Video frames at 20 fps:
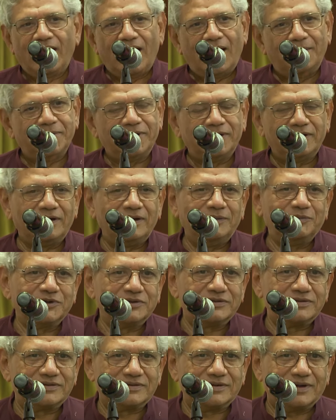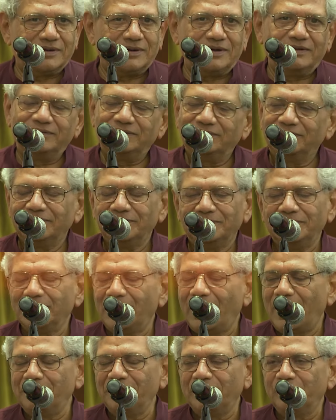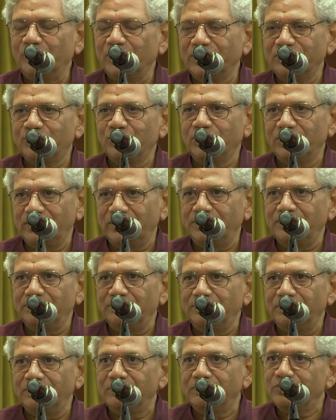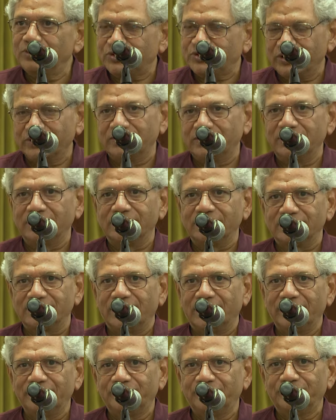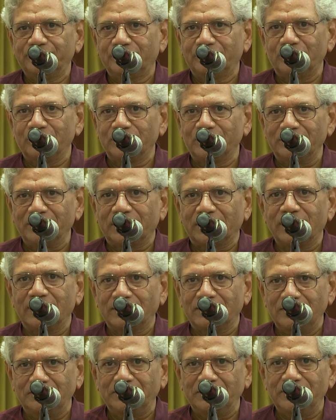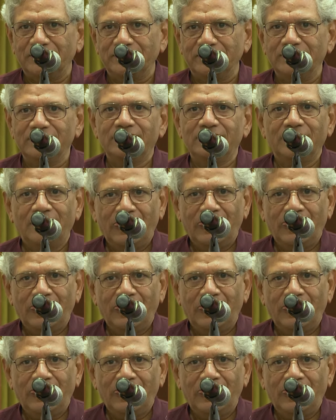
I mean, he was virtually butchered in his life through the McCarthy period,